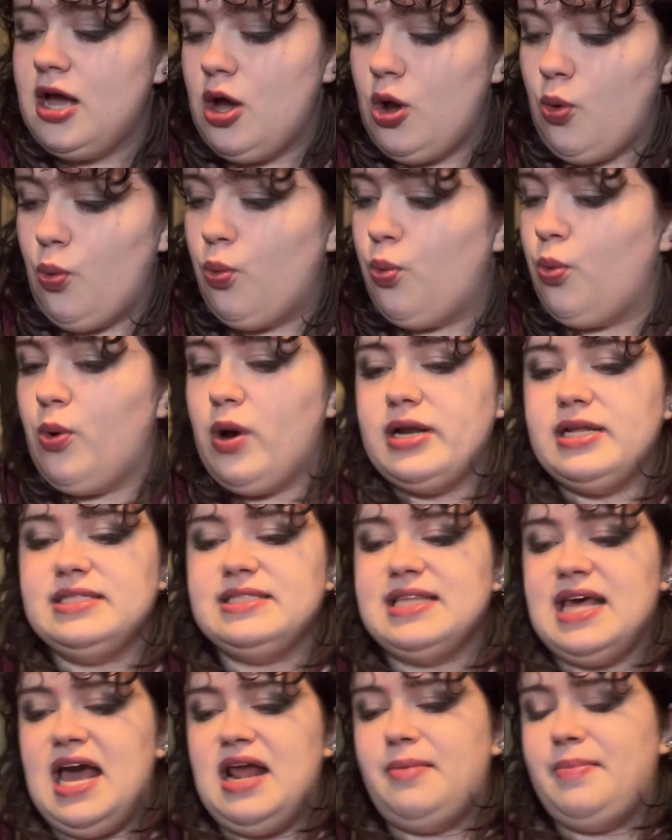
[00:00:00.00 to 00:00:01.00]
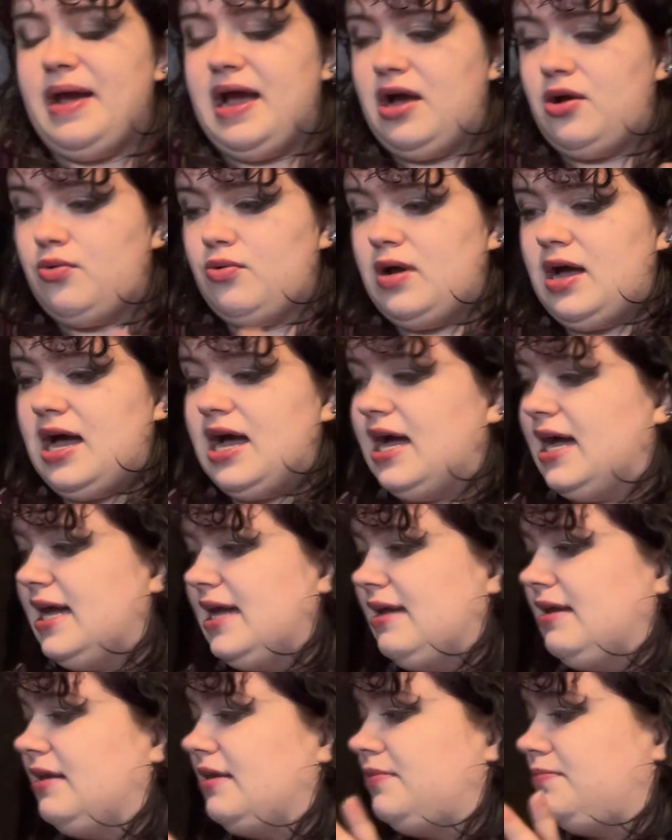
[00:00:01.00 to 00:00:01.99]
What is that about?
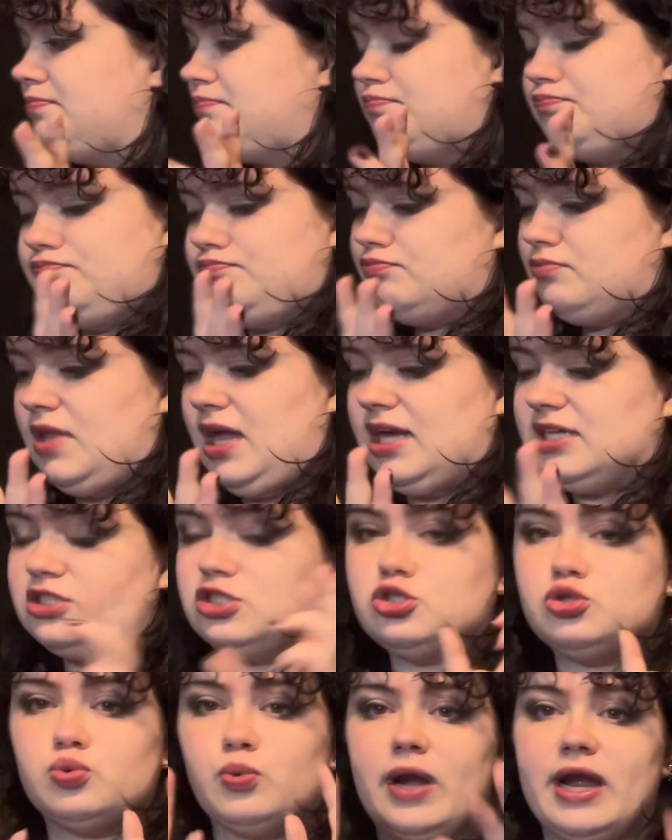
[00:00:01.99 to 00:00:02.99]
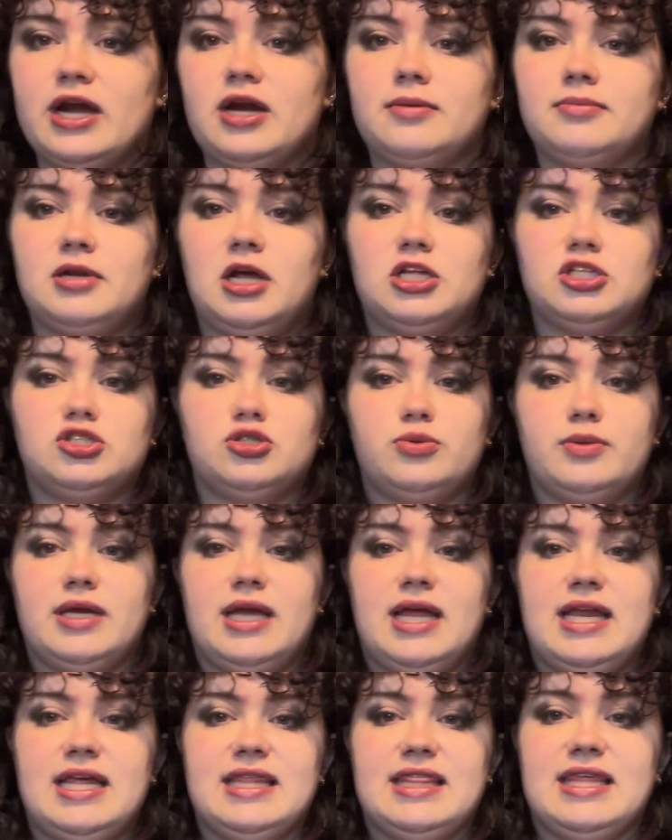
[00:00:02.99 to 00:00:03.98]
I swear I'm not doing
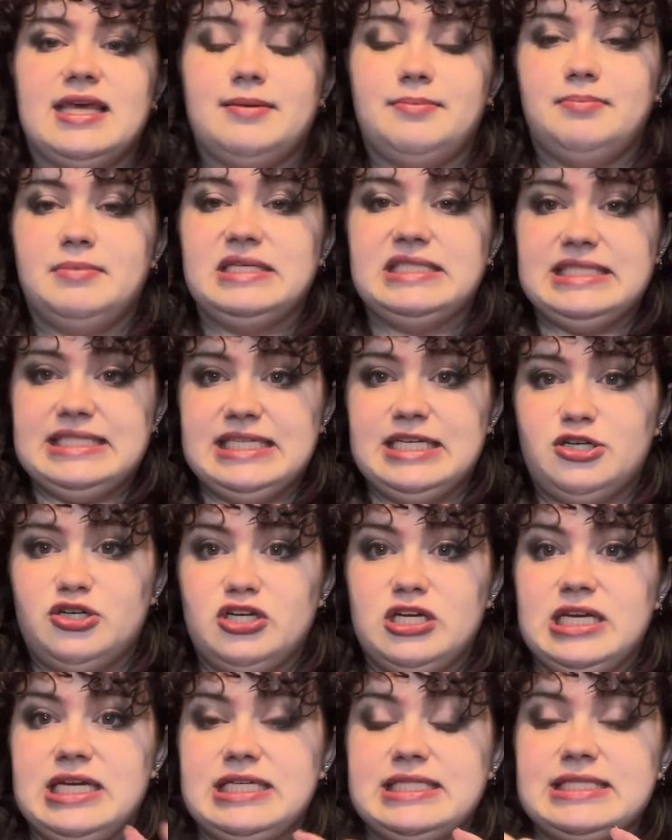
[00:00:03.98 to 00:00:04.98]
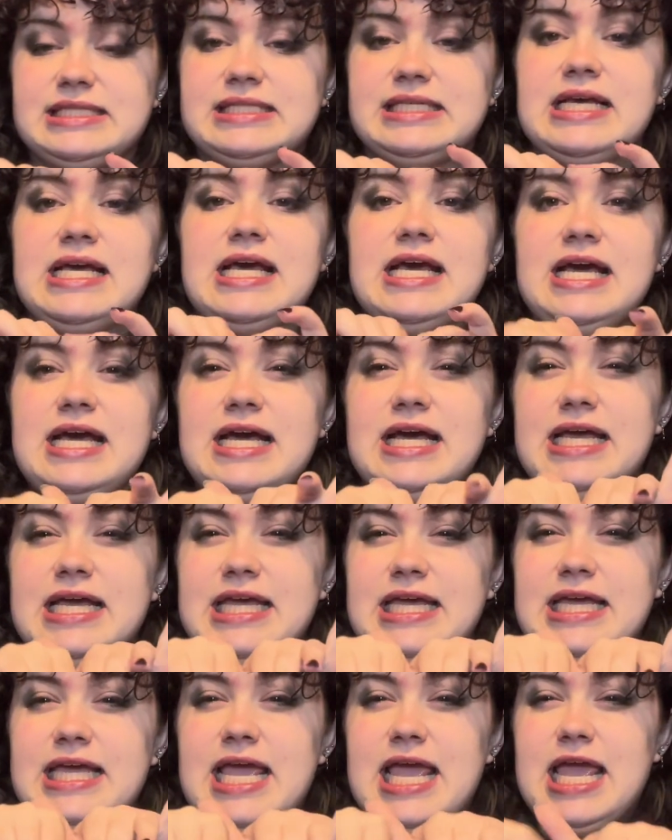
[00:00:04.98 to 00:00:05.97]
anything mysterious.
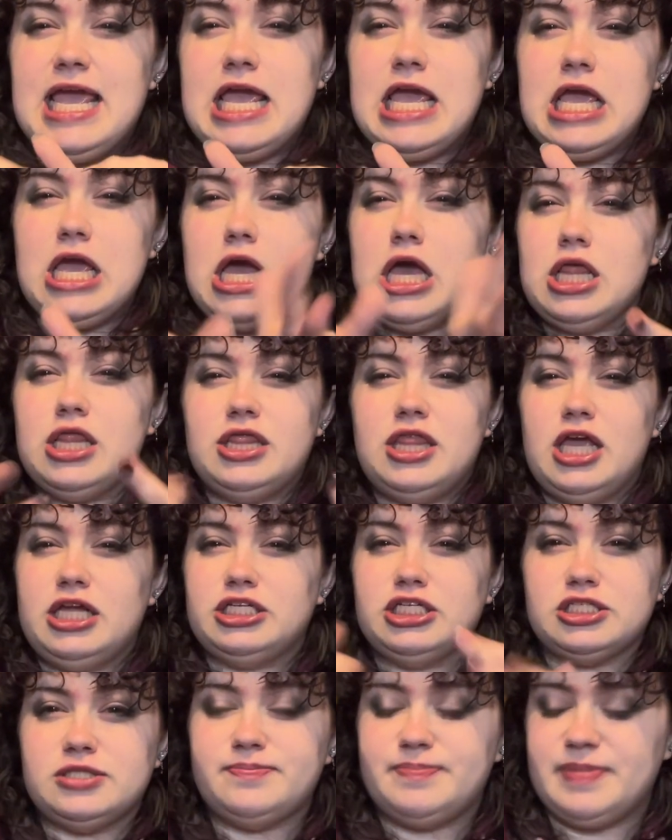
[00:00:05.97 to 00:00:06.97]
They just